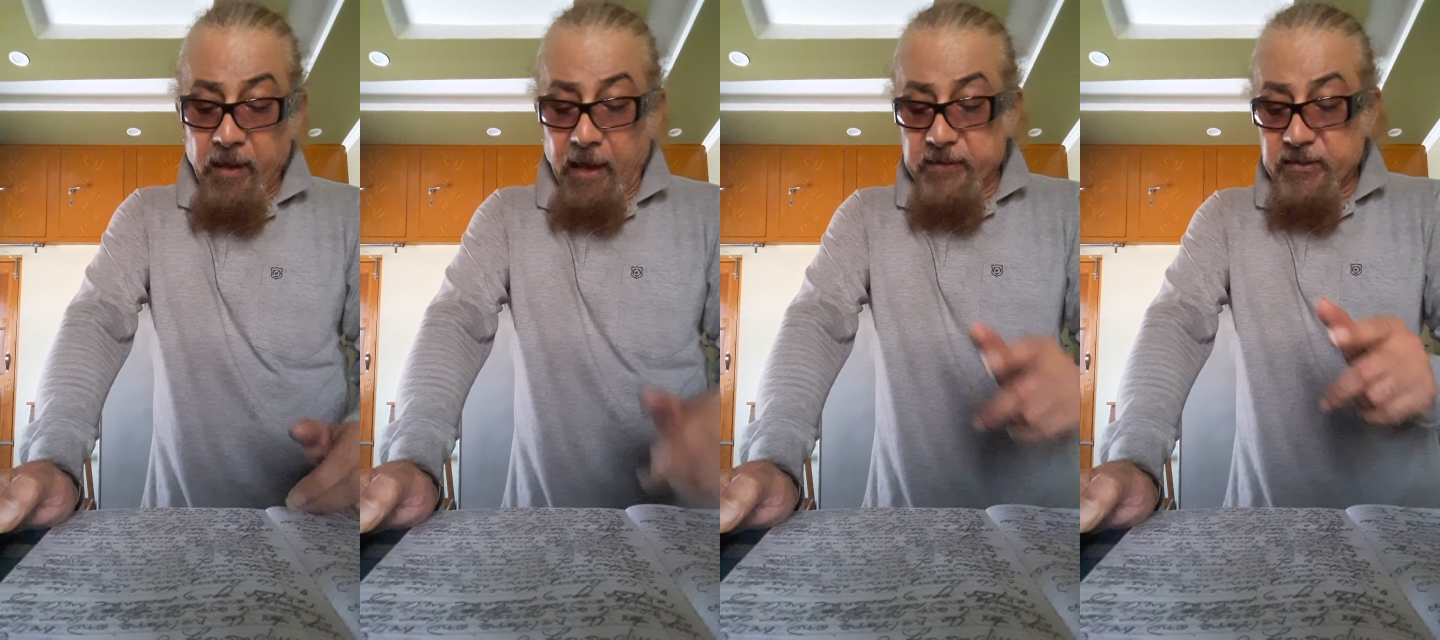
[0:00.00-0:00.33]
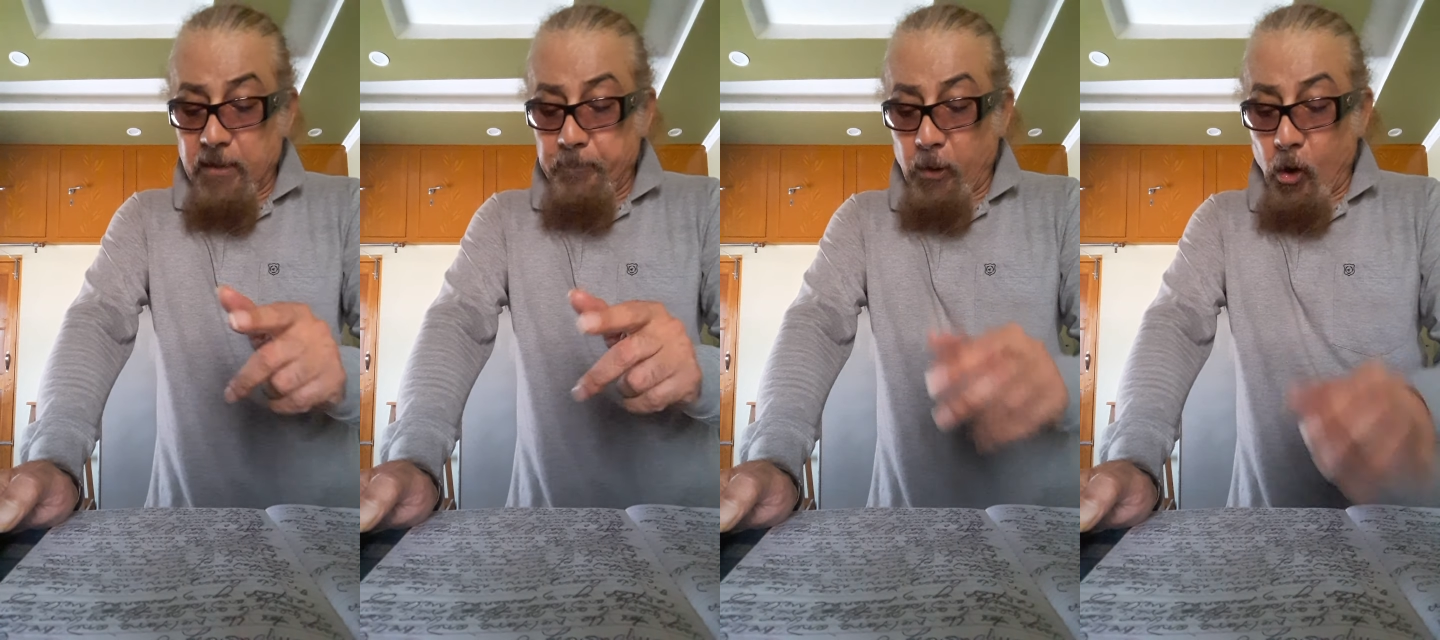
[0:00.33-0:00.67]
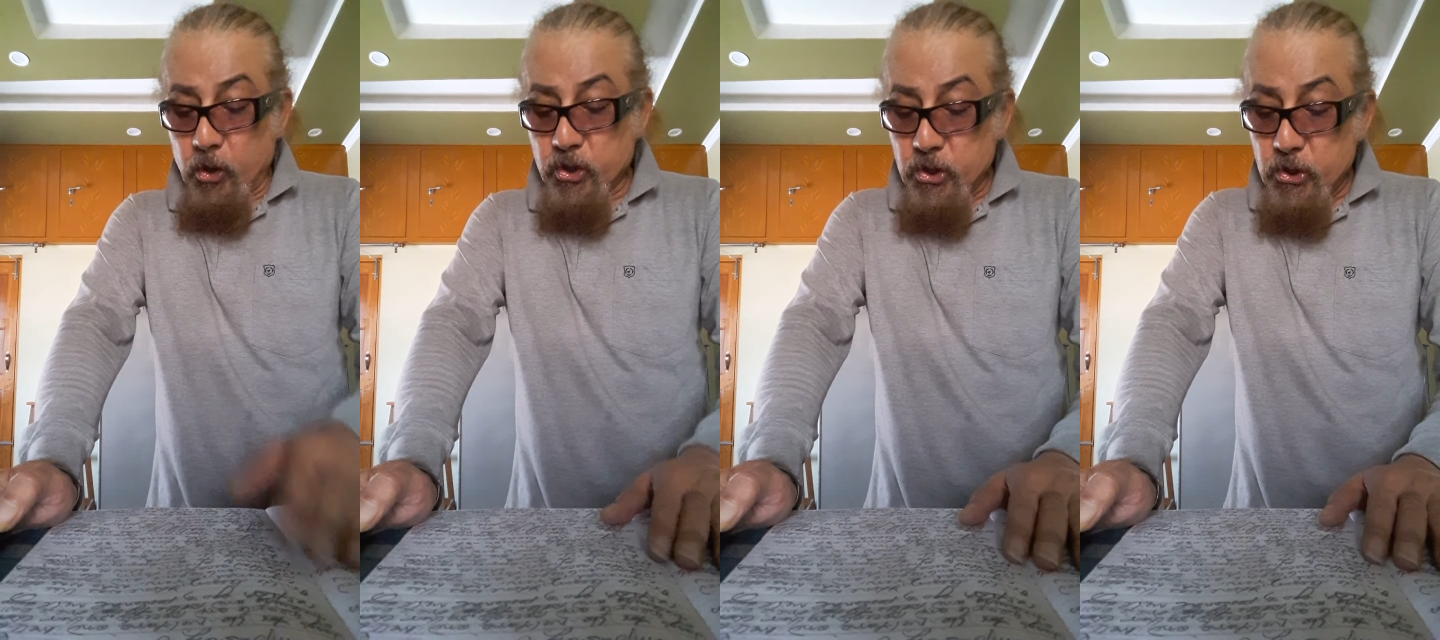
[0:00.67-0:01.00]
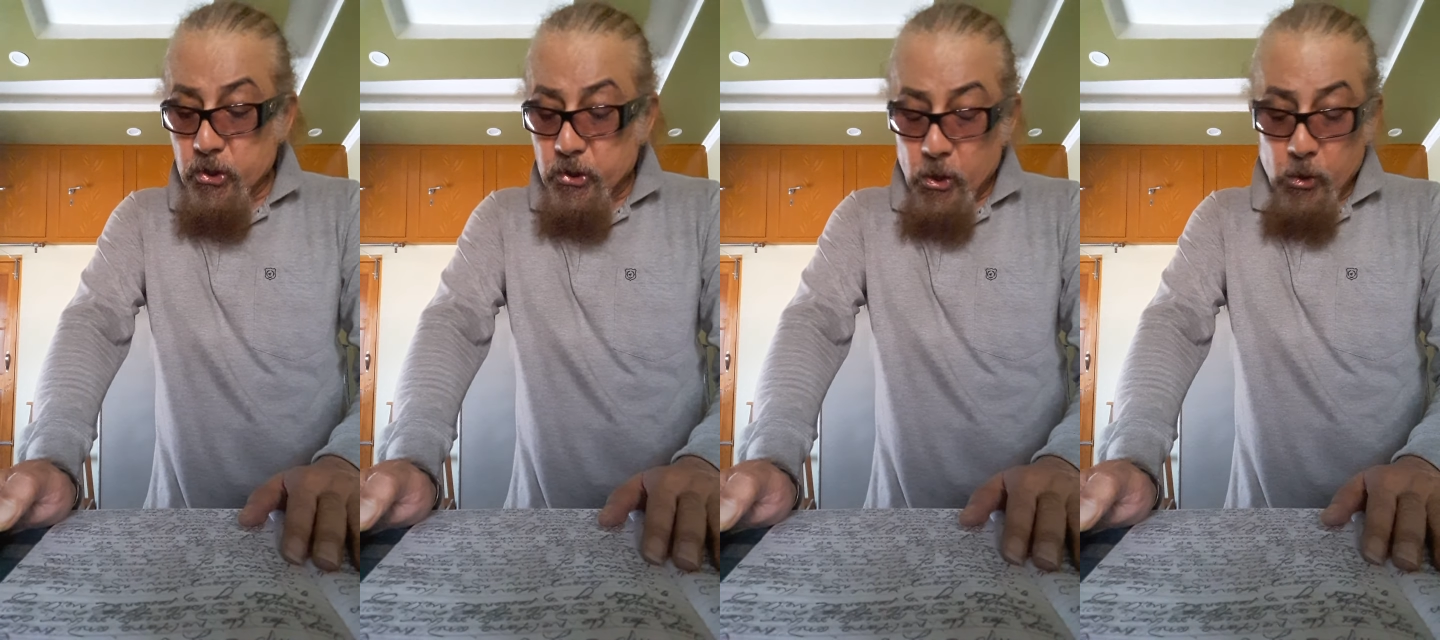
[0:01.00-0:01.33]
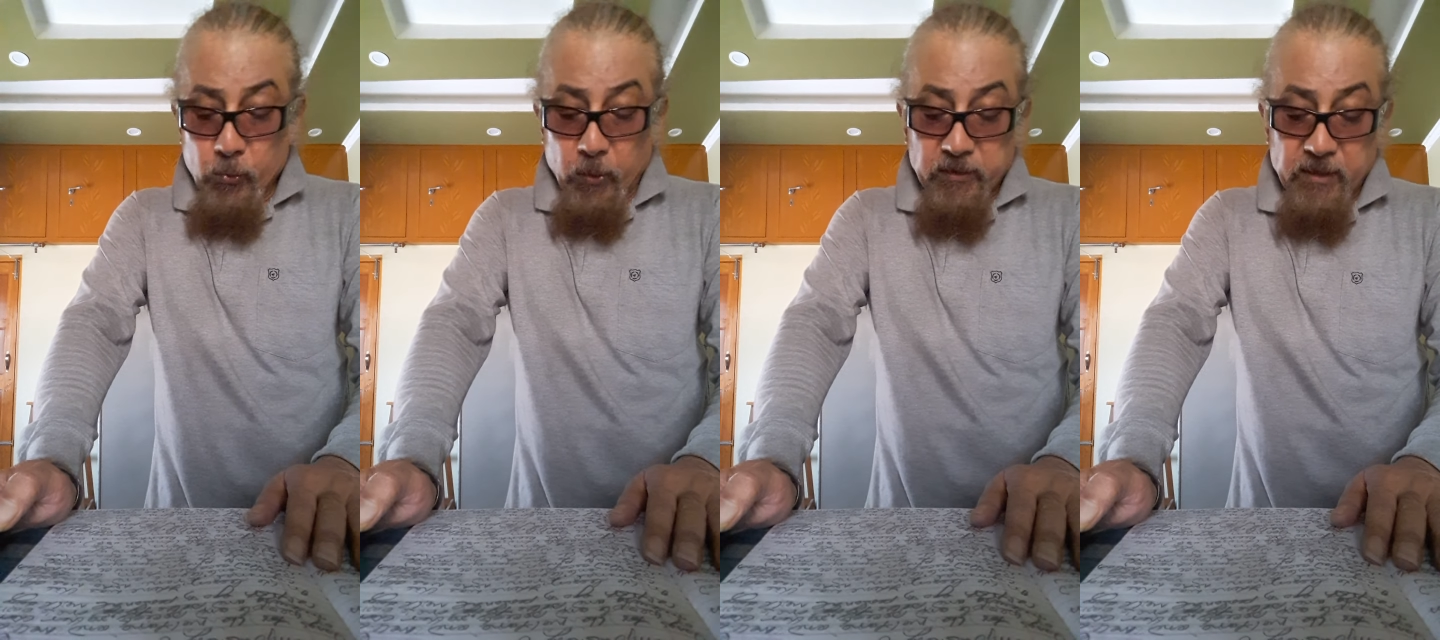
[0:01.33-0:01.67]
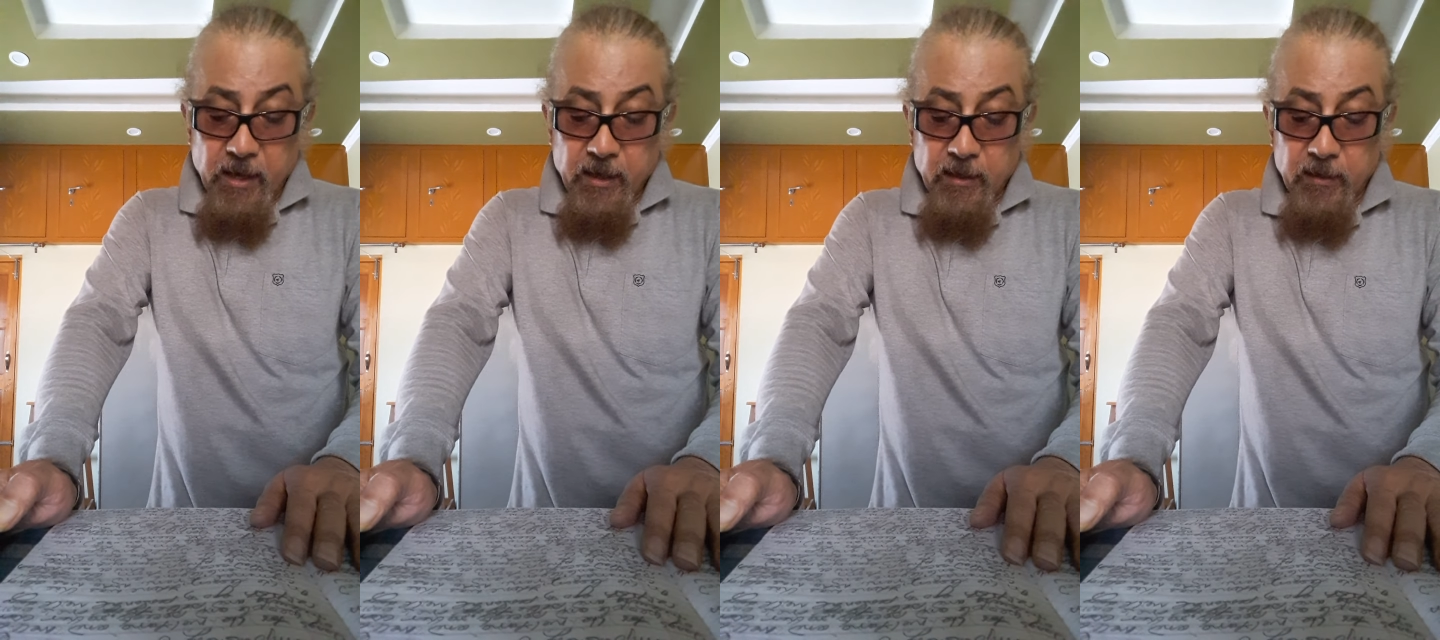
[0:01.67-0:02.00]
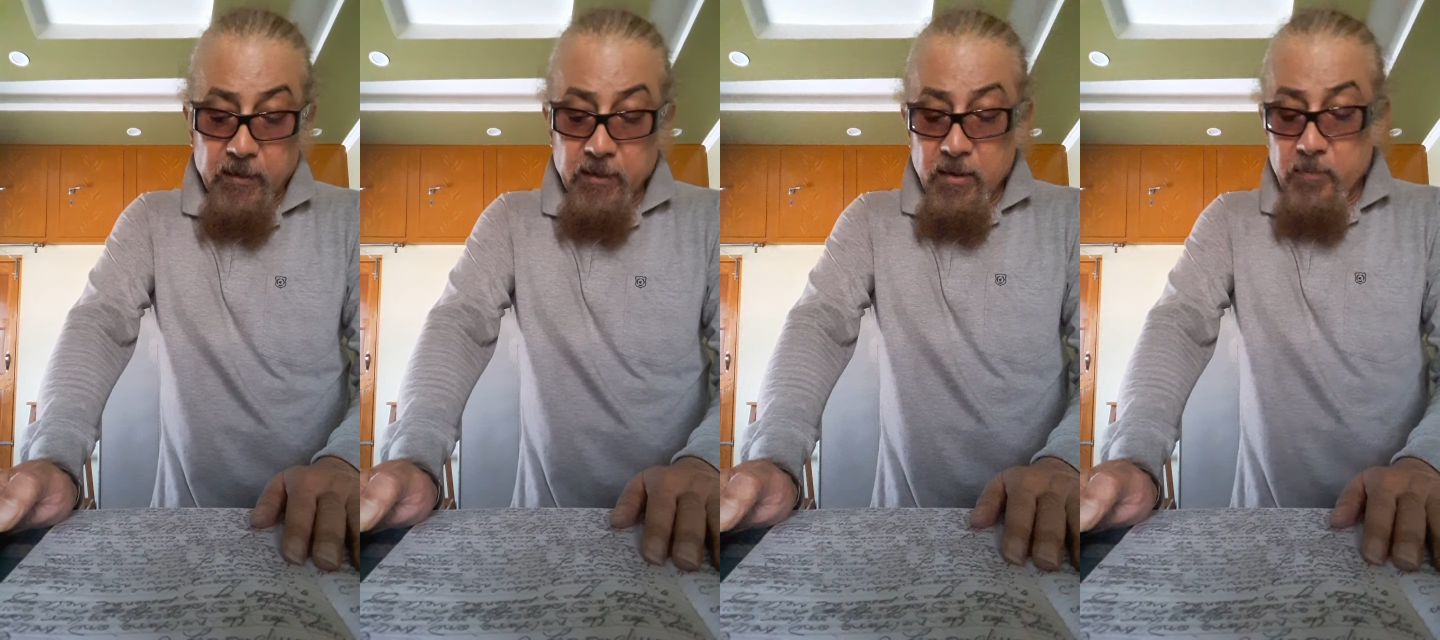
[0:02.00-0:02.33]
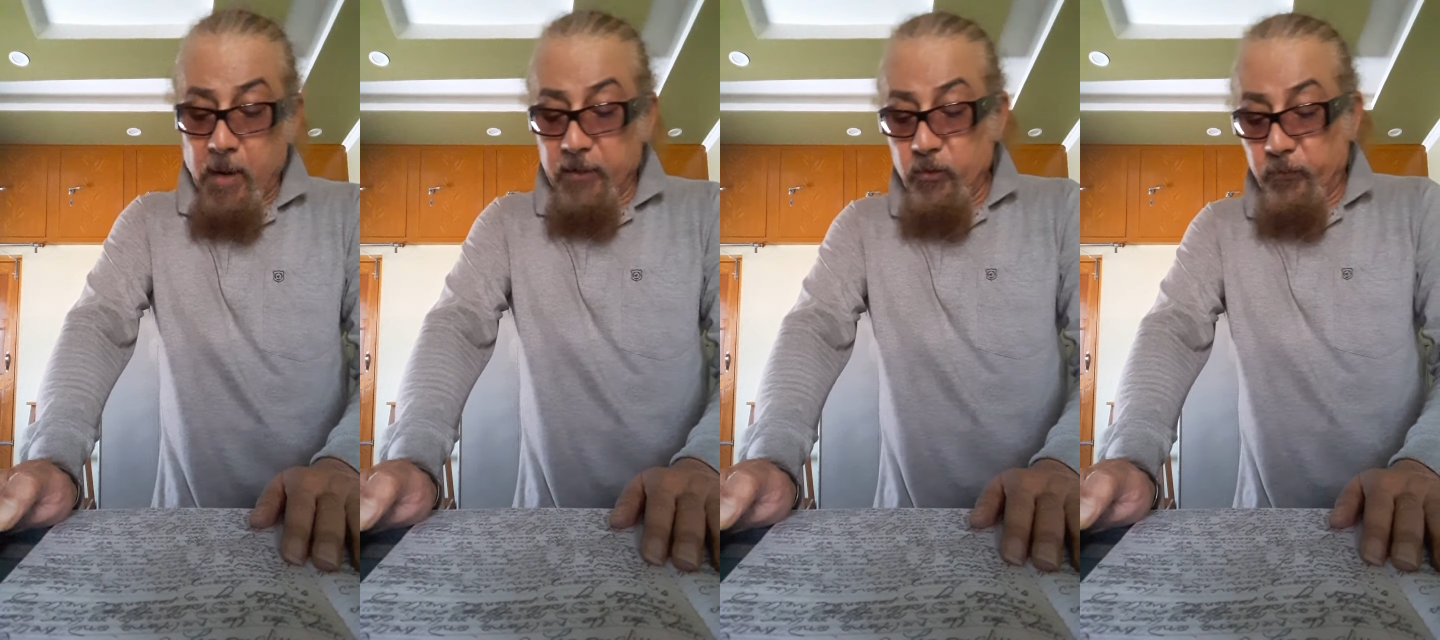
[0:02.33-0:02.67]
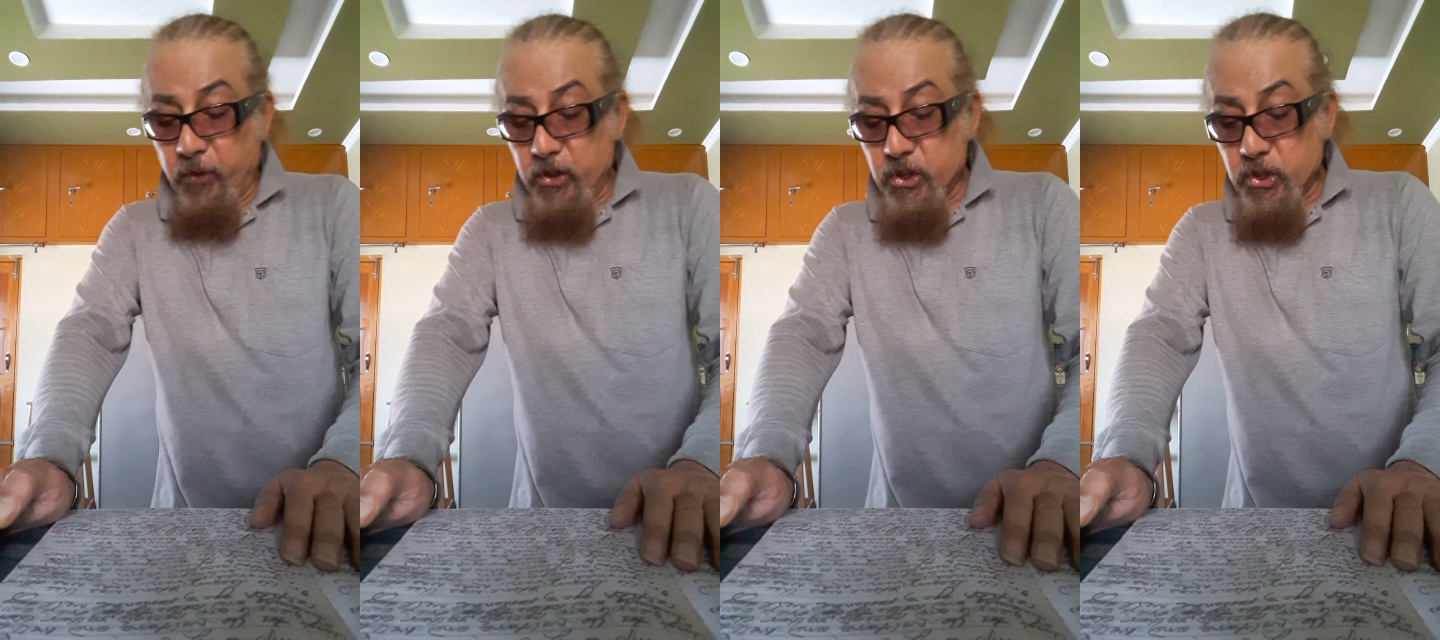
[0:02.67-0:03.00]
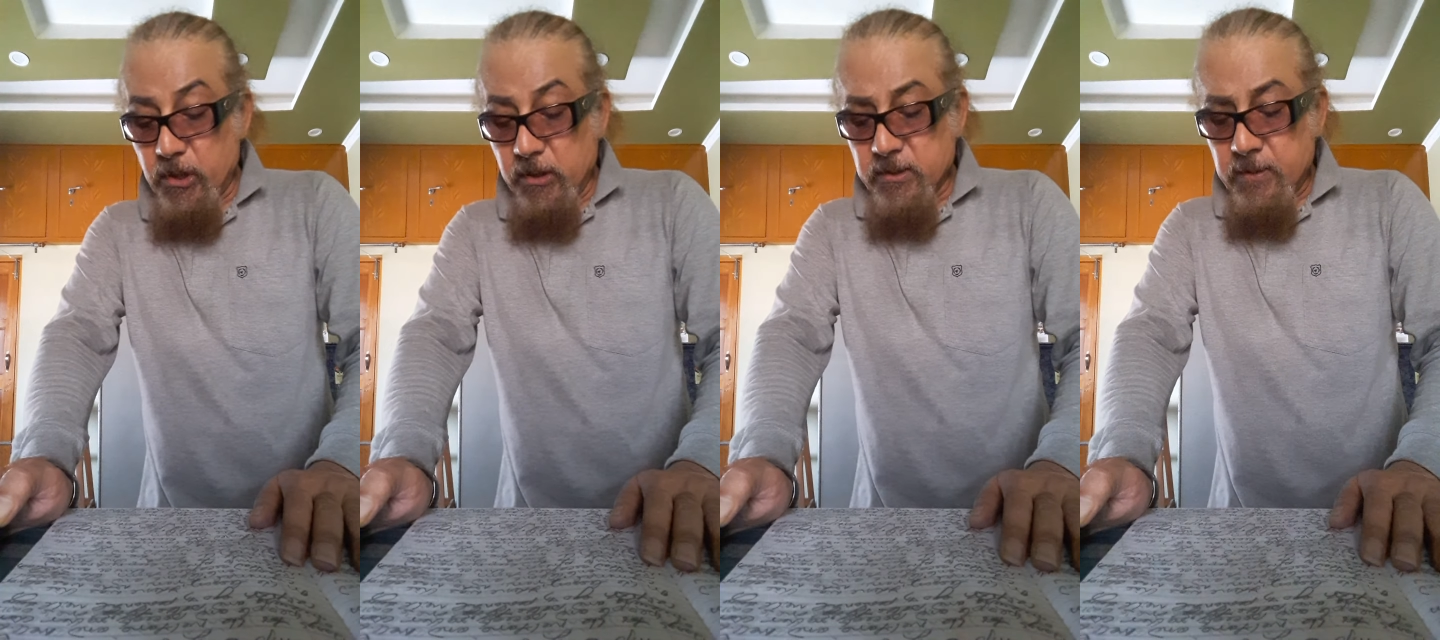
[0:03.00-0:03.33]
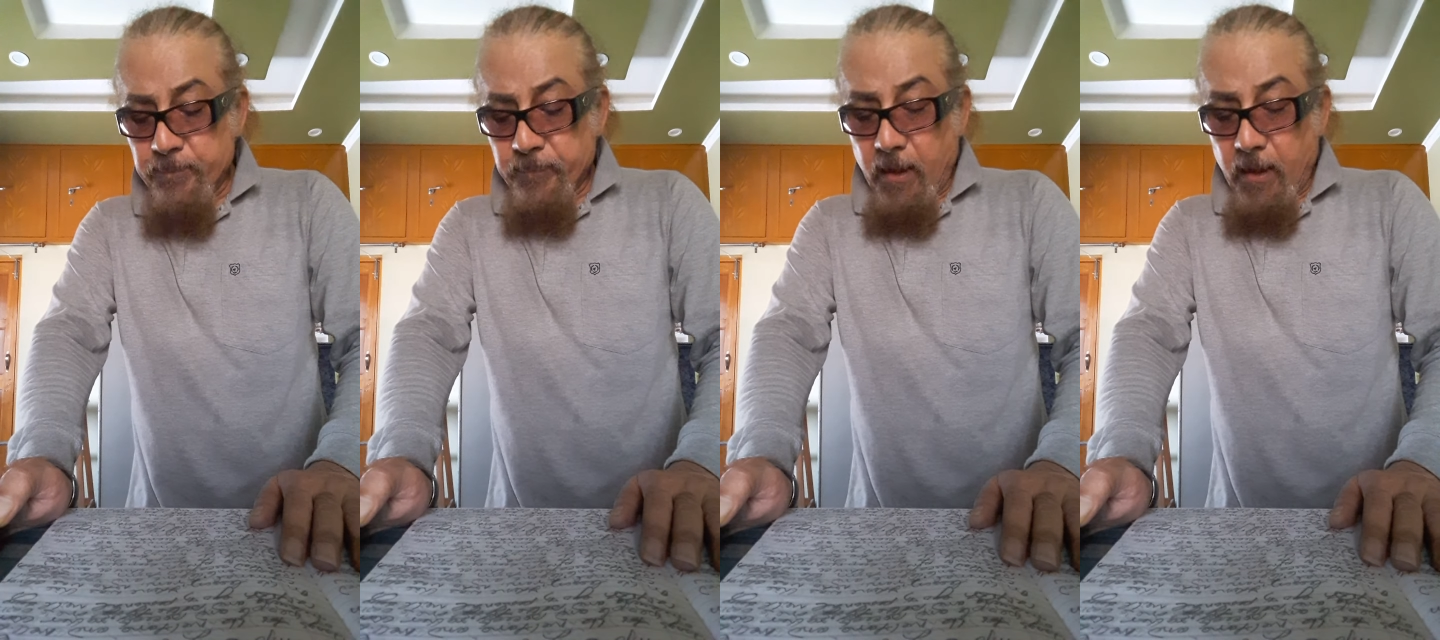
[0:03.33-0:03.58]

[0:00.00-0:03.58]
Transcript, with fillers: Extra precautions were taken by the officials